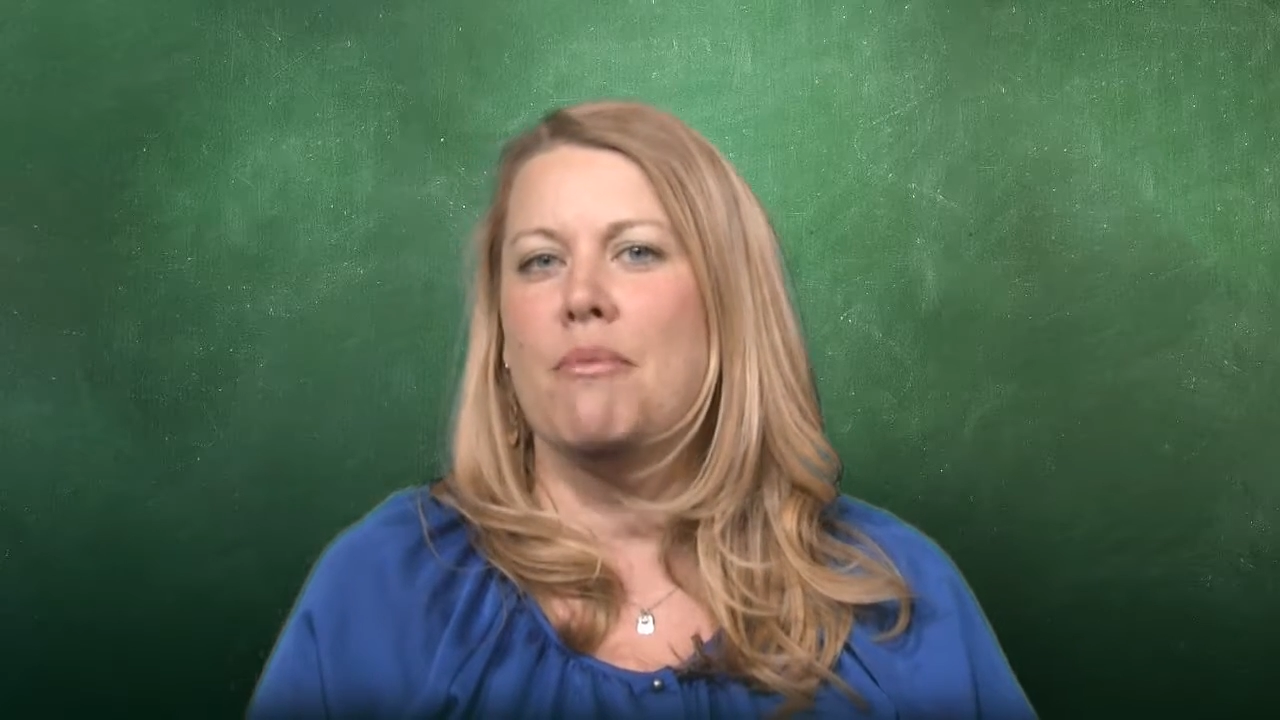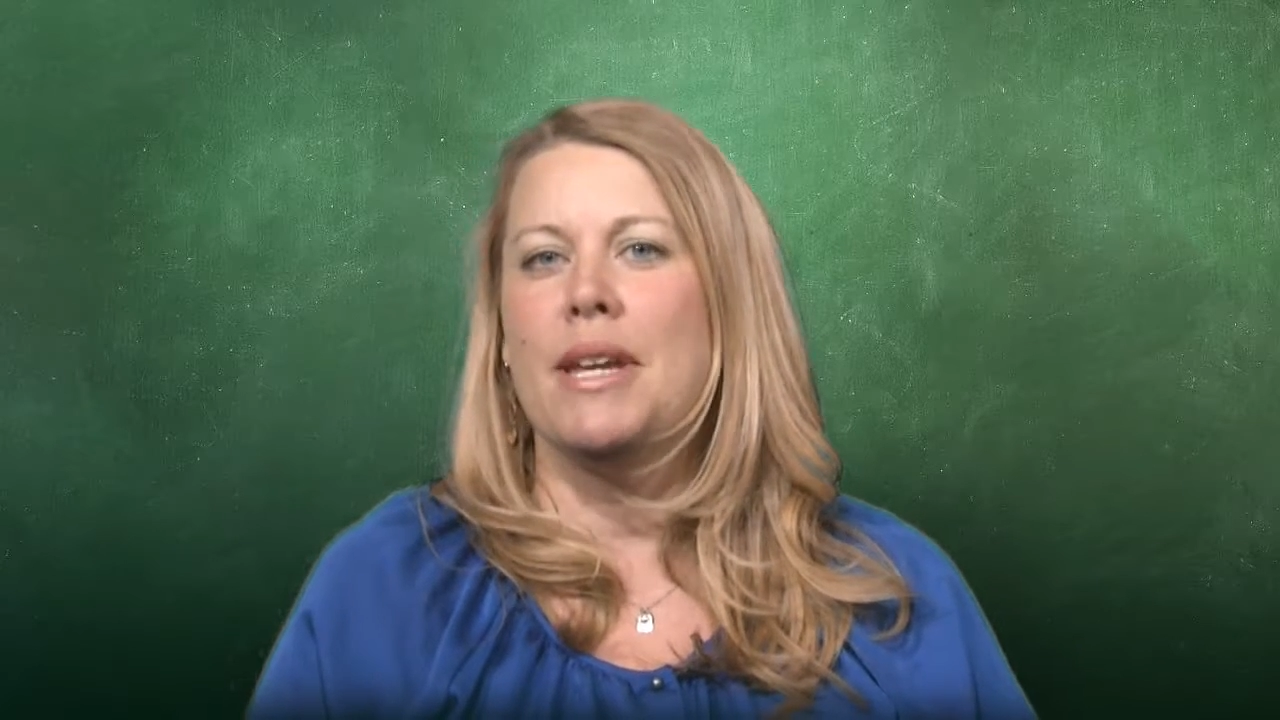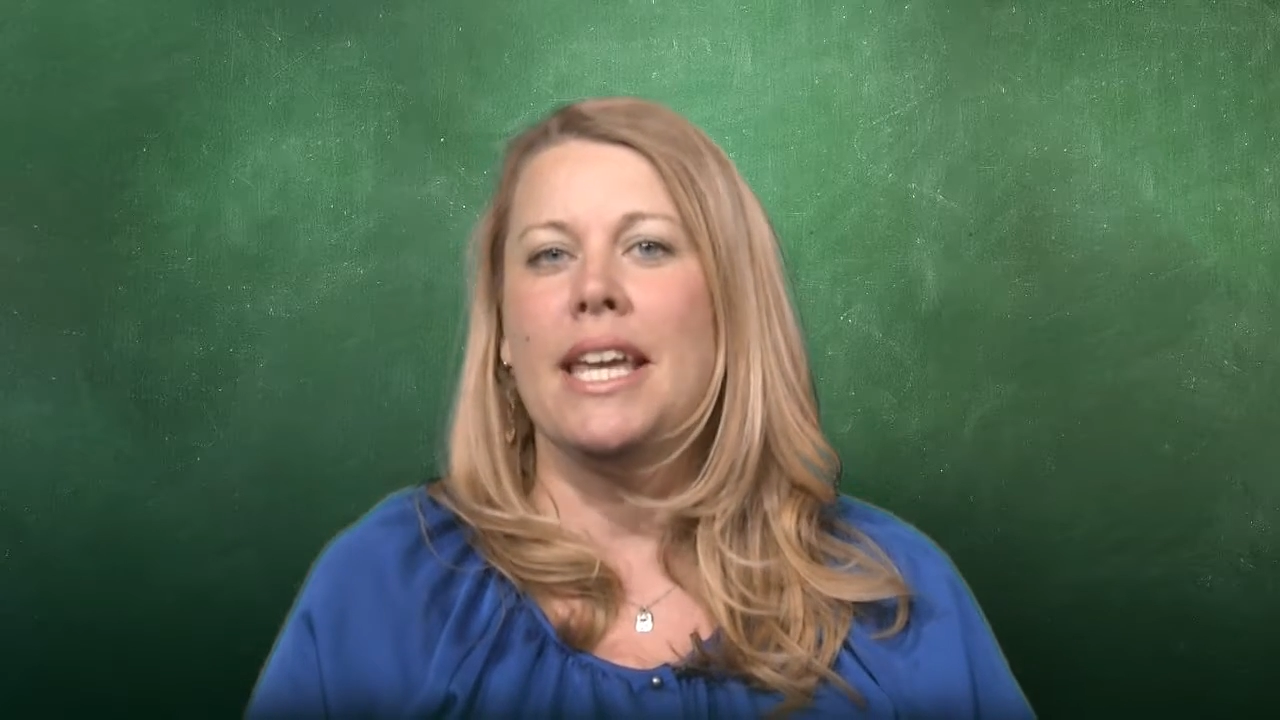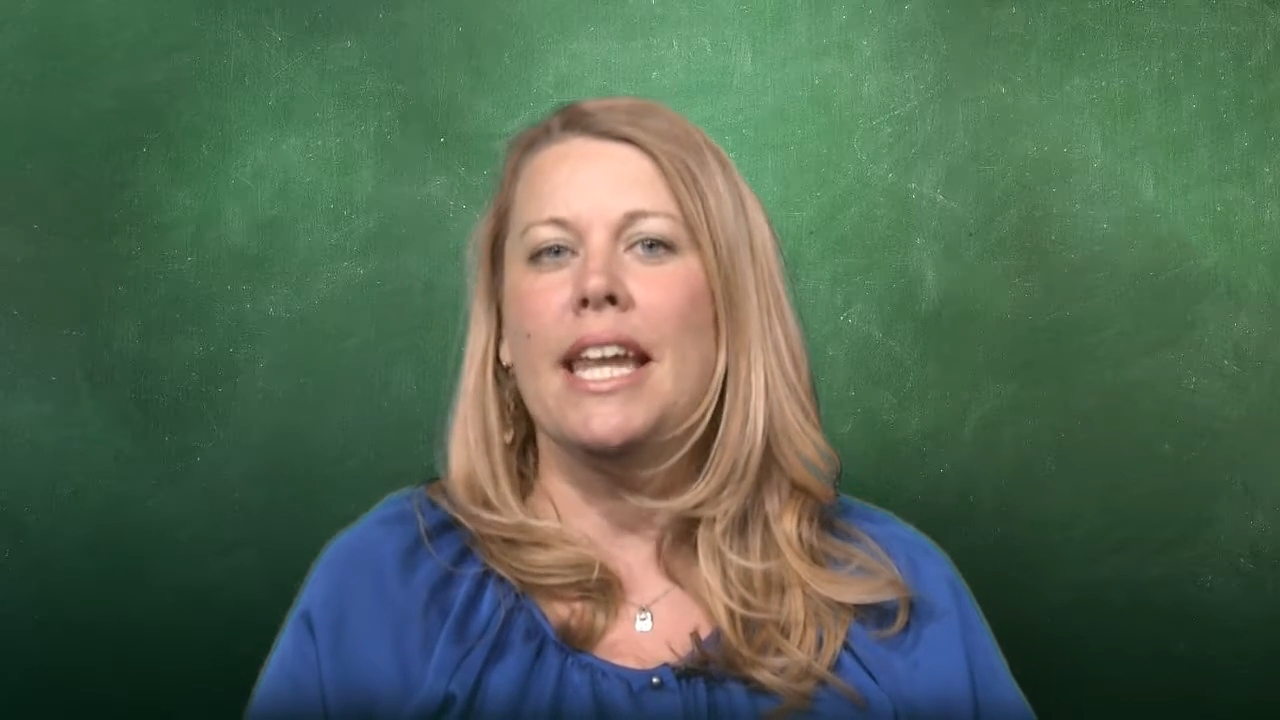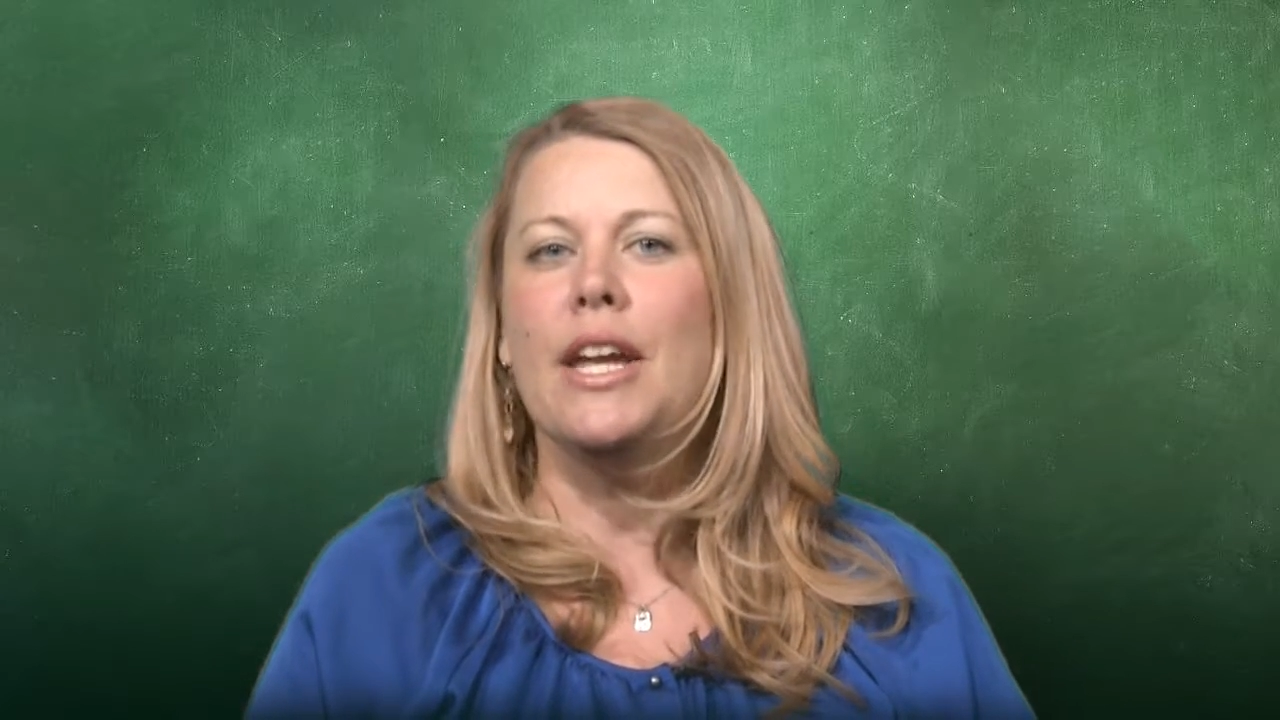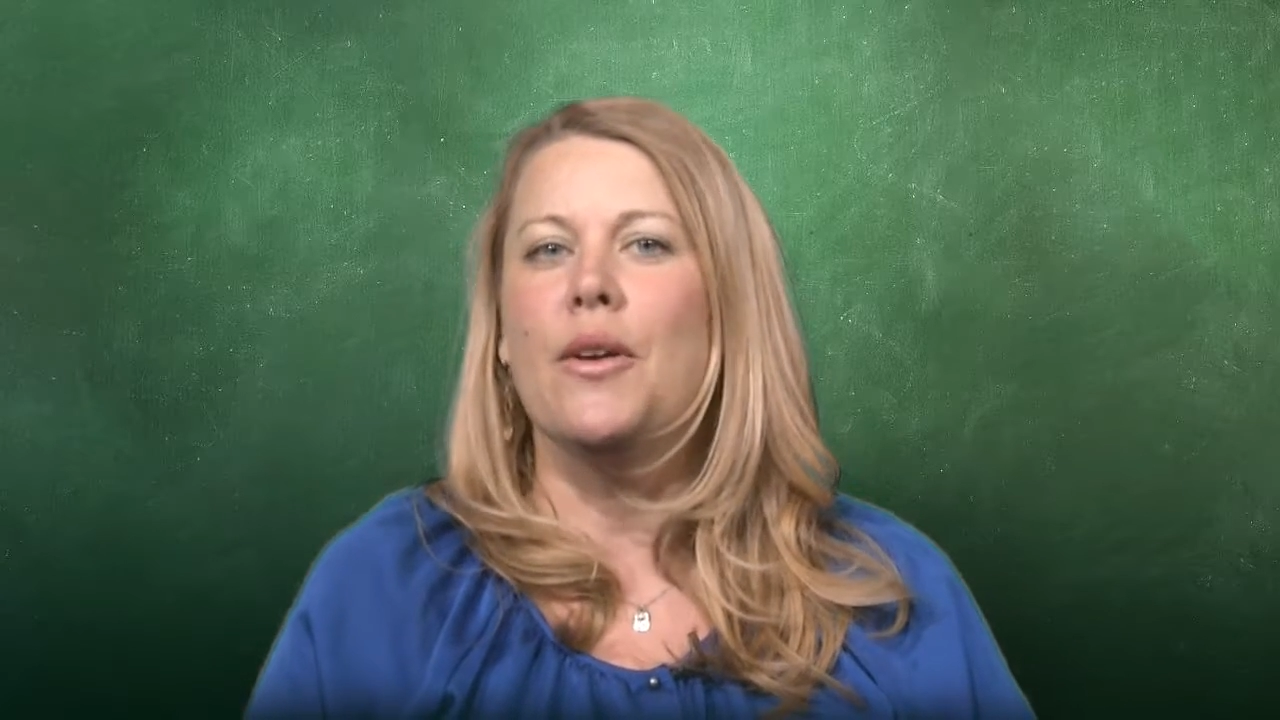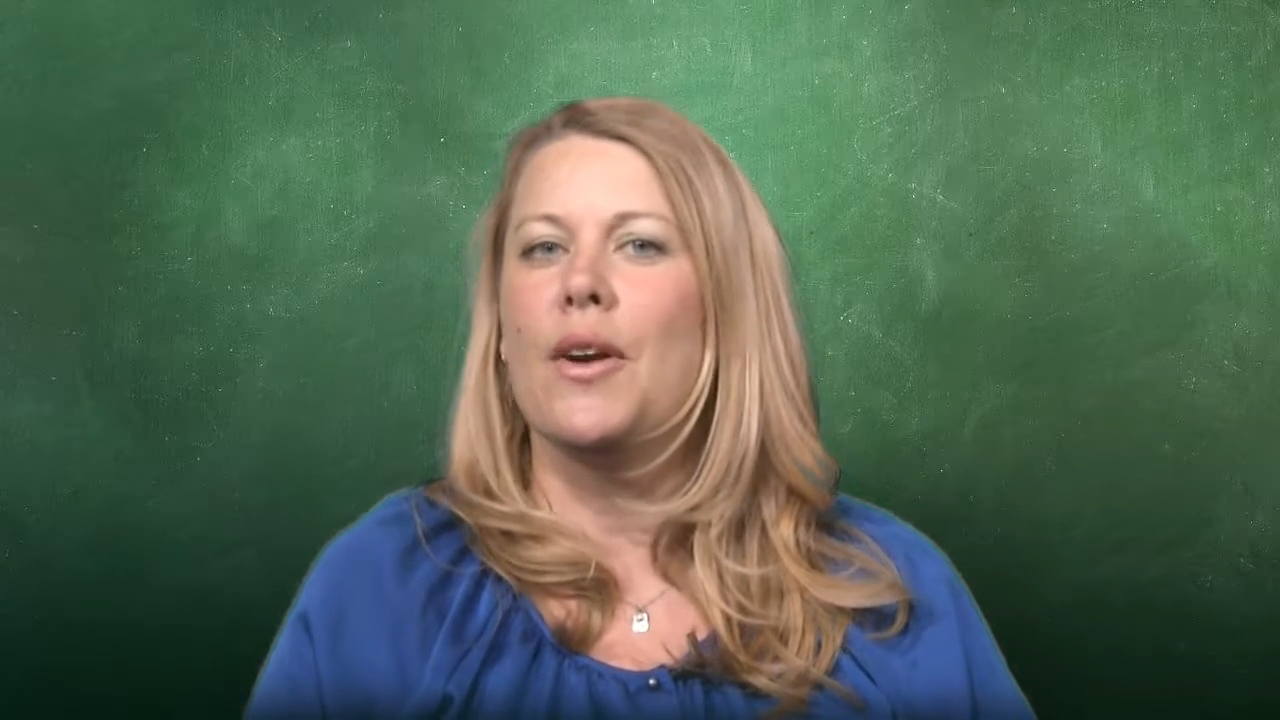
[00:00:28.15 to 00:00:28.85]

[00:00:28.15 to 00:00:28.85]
beginning